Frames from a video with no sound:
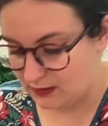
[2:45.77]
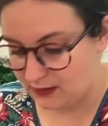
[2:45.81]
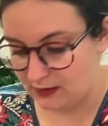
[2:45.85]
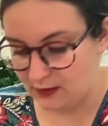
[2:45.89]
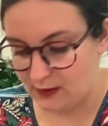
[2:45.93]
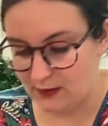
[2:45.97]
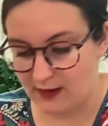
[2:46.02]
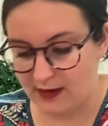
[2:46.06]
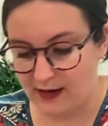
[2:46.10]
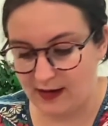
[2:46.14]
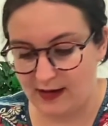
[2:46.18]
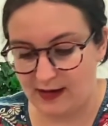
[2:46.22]

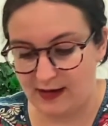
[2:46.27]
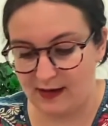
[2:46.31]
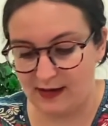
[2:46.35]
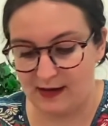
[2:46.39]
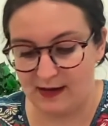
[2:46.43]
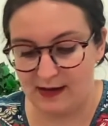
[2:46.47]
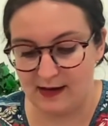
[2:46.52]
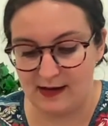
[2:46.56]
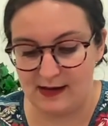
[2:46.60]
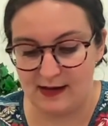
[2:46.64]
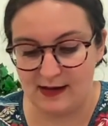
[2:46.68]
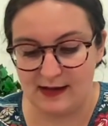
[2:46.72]
Okay,
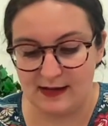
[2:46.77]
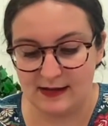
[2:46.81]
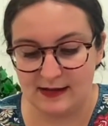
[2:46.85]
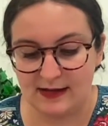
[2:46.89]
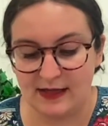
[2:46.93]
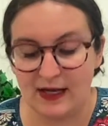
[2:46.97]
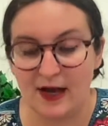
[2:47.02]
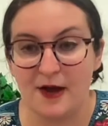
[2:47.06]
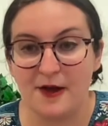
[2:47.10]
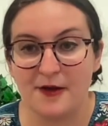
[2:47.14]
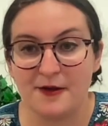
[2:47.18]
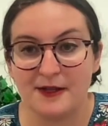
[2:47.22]

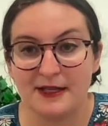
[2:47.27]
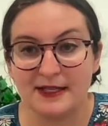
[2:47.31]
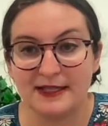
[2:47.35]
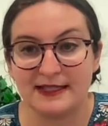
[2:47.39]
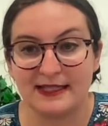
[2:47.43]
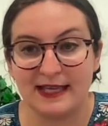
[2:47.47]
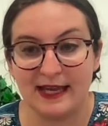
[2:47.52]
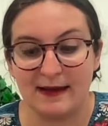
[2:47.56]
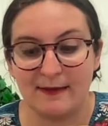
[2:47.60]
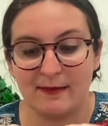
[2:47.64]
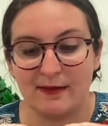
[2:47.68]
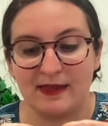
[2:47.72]
so the
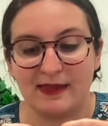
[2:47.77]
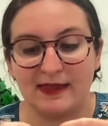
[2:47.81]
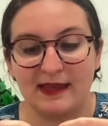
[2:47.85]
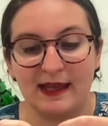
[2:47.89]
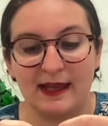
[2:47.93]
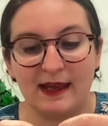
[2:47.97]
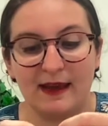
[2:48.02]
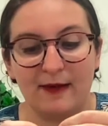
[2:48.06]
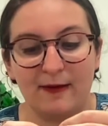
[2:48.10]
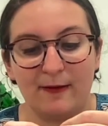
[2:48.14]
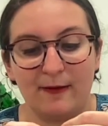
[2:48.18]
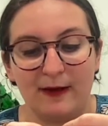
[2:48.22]
same
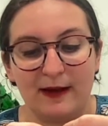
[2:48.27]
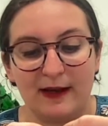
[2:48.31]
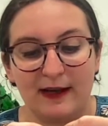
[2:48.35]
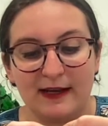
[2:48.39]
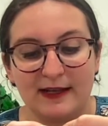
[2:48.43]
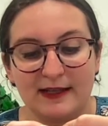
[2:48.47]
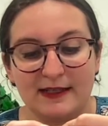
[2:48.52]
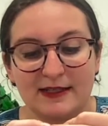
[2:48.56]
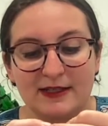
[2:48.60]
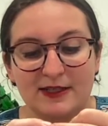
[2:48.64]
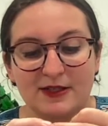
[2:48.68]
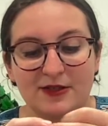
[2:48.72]
thing, we're gonna
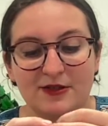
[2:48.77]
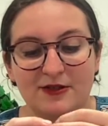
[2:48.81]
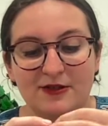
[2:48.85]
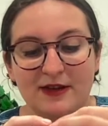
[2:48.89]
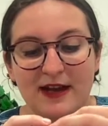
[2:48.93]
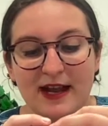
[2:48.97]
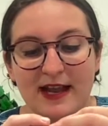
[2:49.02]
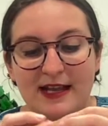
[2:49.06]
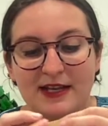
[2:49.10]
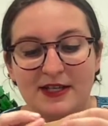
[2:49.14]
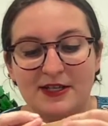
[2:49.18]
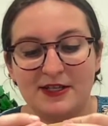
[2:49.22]

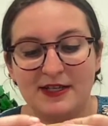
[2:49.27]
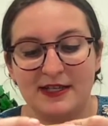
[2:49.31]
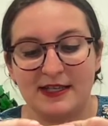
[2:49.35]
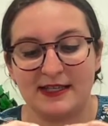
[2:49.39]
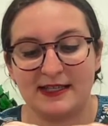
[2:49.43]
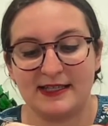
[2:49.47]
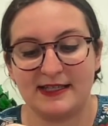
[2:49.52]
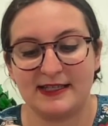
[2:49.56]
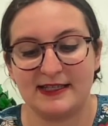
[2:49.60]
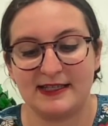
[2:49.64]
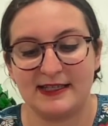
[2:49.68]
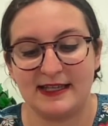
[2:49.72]
stretch this
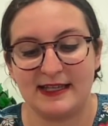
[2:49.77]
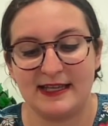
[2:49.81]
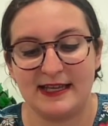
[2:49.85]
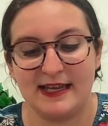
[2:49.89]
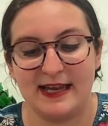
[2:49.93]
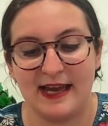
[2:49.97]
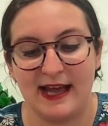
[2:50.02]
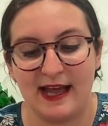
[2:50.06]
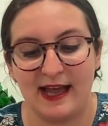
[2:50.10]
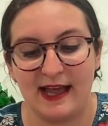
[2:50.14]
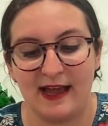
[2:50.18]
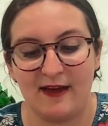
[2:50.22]
sticky
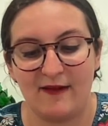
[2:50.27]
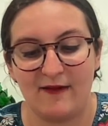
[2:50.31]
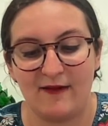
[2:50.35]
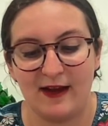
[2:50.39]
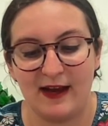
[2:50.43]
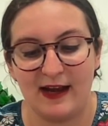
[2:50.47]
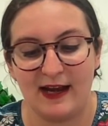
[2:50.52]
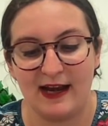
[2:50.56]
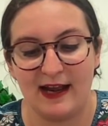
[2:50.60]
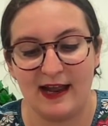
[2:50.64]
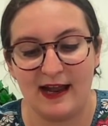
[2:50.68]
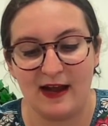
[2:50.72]
guy
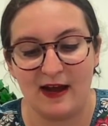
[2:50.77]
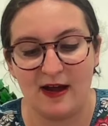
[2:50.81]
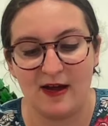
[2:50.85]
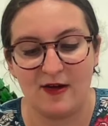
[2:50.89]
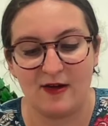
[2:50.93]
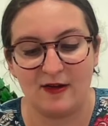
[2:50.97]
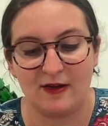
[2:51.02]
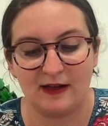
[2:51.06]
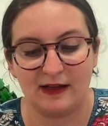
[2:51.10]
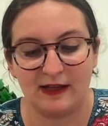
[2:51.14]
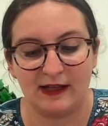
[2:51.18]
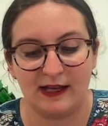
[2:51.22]
right
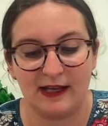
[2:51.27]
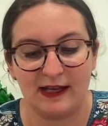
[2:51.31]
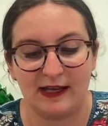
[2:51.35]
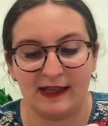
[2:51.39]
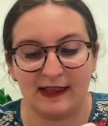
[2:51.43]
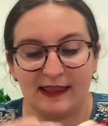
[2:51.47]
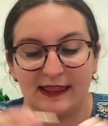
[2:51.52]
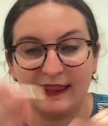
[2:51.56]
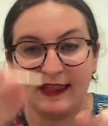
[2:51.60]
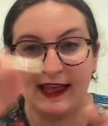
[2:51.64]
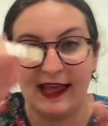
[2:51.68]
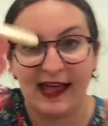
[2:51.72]
out like
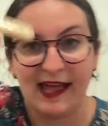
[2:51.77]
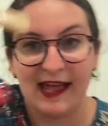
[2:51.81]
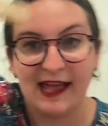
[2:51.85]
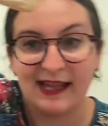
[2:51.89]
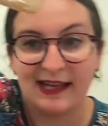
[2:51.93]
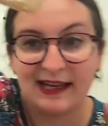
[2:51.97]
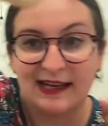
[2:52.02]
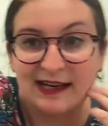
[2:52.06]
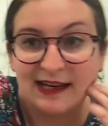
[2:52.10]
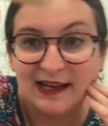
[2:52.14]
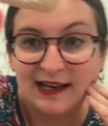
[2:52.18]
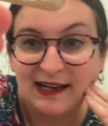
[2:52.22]
that,
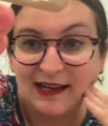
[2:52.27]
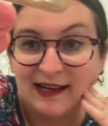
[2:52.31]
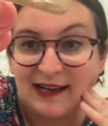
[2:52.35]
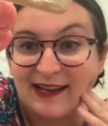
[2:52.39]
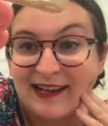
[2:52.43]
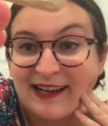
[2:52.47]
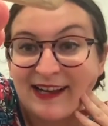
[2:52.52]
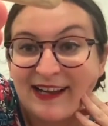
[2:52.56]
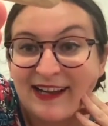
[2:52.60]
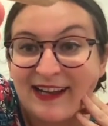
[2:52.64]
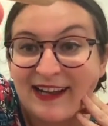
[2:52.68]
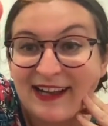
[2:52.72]

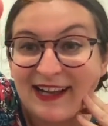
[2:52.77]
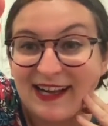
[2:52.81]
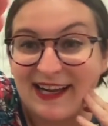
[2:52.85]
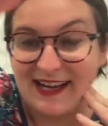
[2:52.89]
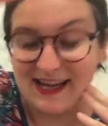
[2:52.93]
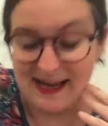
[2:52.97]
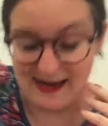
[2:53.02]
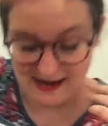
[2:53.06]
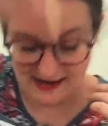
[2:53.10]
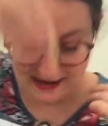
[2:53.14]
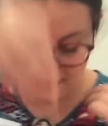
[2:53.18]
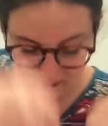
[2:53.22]

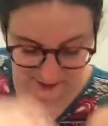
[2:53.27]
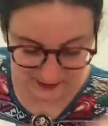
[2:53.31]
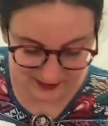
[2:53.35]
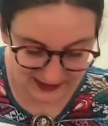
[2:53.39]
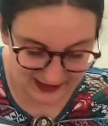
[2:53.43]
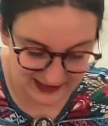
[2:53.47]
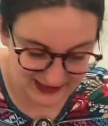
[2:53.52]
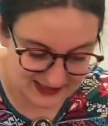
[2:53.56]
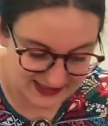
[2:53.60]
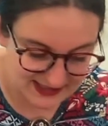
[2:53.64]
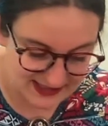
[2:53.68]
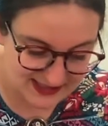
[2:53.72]
and we're
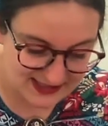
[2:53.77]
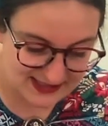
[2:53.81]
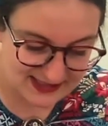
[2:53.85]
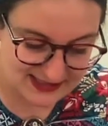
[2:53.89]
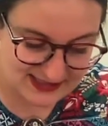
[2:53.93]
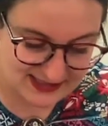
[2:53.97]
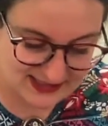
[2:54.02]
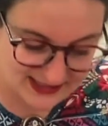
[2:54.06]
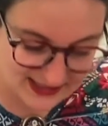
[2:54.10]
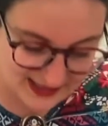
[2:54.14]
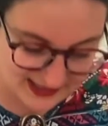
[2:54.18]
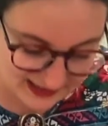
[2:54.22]
gonna
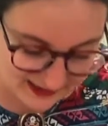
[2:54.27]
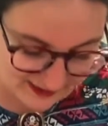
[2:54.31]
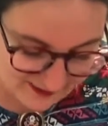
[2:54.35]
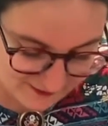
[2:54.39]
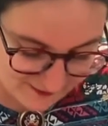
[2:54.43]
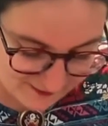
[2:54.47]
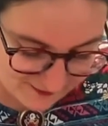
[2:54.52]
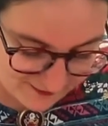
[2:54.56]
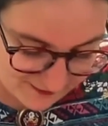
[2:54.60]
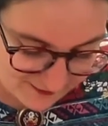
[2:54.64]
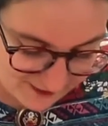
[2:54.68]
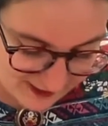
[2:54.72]
stick it
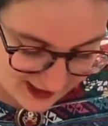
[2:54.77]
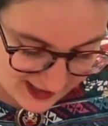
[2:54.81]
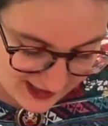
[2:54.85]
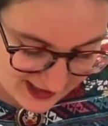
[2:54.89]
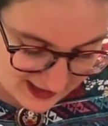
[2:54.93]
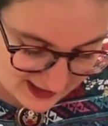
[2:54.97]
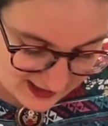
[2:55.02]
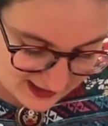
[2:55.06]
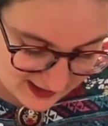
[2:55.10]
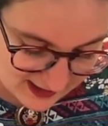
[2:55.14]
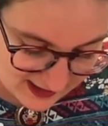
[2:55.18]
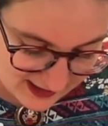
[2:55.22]
right
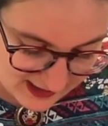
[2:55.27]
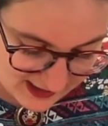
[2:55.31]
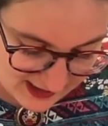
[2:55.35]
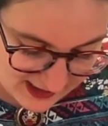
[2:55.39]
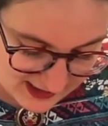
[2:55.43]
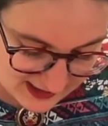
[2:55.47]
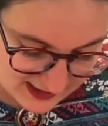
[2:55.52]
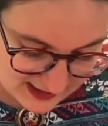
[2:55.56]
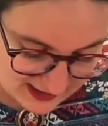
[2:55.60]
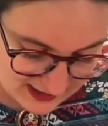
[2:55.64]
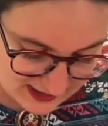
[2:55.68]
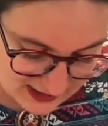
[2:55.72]

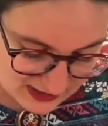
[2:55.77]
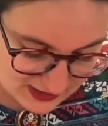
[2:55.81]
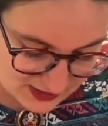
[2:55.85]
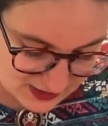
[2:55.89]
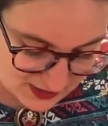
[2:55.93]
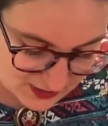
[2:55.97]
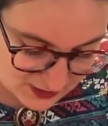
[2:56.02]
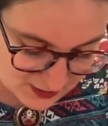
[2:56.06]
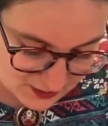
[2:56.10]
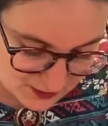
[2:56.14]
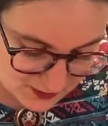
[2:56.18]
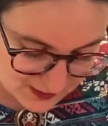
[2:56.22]
on
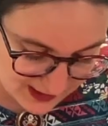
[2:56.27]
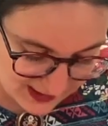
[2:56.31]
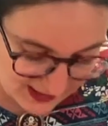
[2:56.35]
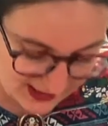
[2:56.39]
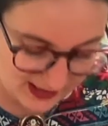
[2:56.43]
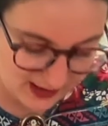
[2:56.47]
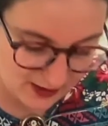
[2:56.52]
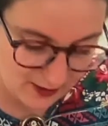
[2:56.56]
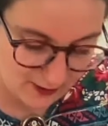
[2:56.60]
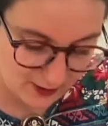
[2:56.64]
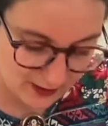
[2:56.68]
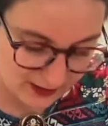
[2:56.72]
to
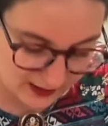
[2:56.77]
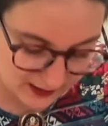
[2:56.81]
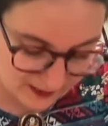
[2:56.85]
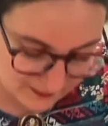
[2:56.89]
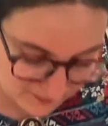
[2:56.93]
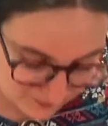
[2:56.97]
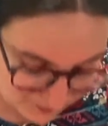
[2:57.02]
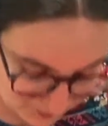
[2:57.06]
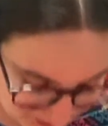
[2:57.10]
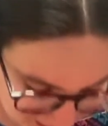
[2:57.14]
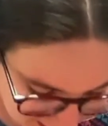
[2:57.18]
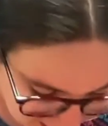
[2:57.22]
our
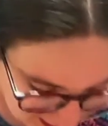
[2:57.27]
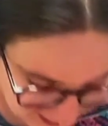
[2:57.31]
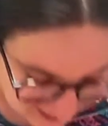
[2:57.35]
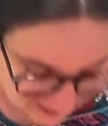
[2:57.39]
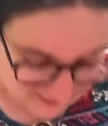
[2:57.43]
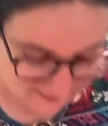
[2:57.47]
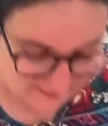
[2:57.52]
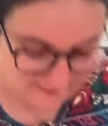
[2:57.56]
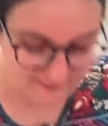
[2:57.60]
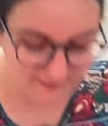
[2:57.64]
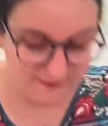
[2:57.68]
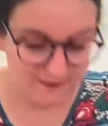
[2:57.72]

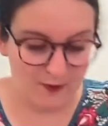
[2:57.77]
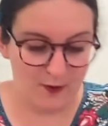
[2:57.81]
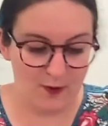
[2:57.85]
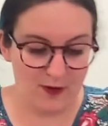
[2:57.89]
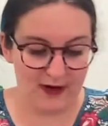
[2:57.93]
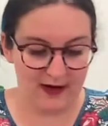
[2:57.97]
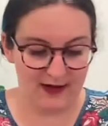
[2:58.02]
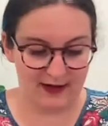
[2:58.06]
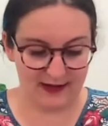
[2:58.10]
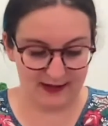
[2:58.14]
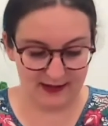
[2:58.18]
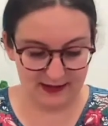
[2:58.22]
4.
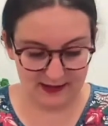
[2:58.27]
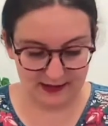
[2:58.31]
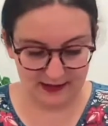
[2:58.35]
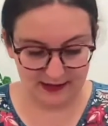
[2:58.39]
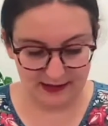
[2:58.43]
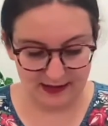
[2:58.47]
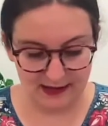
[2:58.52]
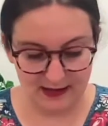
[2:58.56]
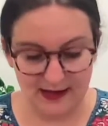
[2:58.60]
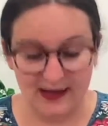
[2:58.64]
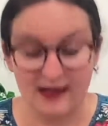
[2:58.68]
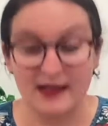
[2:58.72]

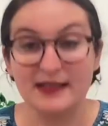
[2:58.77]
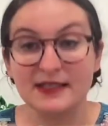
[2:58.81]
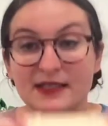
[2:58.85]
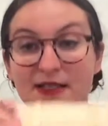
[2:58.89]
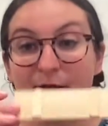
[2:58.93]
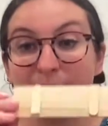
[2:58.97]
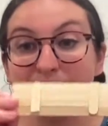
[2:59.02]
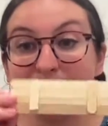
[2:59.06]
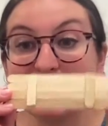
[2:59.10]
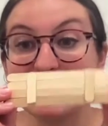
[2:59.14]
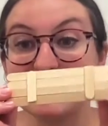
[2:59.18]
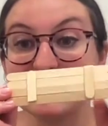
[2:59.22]
So
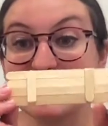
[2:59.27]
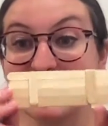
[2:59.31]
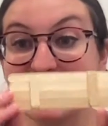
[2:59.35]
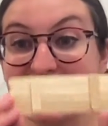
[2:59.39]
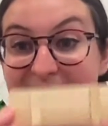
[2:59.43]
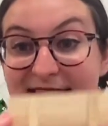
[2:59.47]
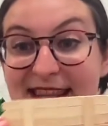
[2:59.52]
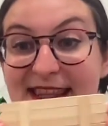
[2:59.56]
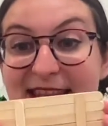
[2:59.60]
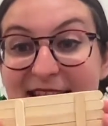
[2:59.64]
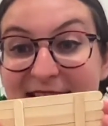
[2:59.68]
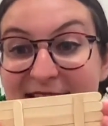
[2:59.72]
it looks
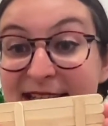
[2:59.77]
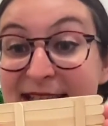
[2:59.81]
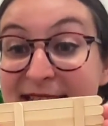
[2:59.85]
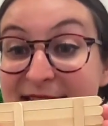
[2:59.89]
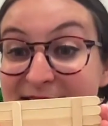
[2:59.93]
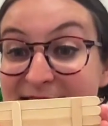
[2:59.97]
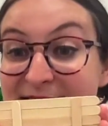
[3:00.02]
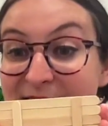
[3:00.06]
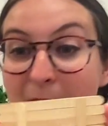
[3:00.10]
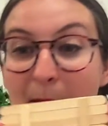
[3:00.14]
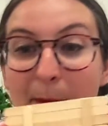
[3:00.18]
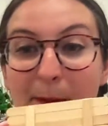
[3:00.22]
like
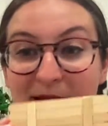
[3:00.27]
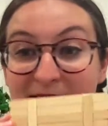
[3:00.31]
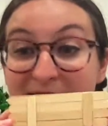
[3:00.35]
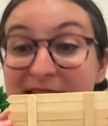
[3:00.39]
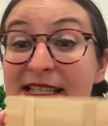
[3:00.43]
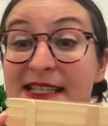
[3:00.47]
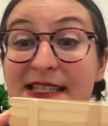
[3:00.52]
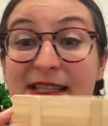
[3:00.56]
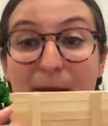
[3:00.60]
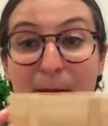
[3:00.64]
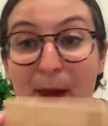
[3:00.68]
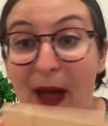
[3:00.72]
this, but this
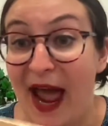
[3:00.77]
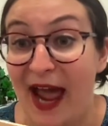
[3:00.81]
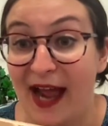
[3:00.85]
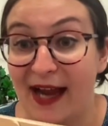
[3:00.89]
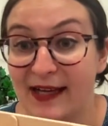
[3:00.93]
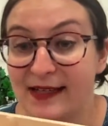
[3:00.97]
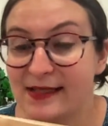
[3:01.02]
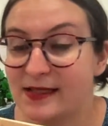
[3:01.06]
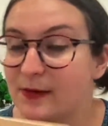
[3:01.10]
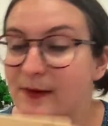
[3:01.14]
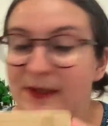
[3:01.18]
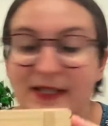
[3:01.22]
is the
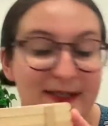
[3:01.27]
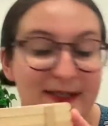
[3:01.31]
back, so it's